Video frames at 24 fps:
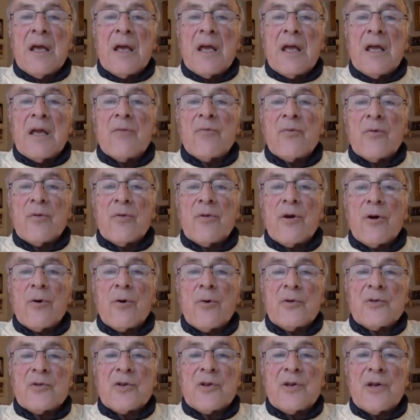even though
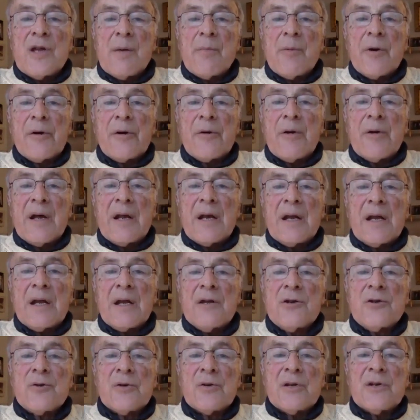it's a democratic
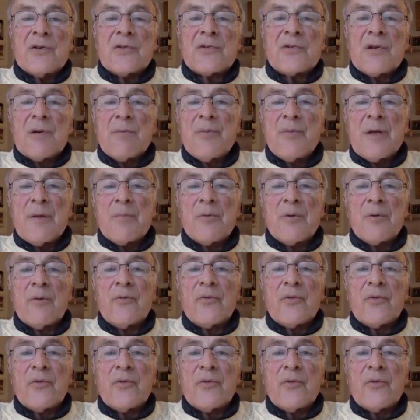country. Some people have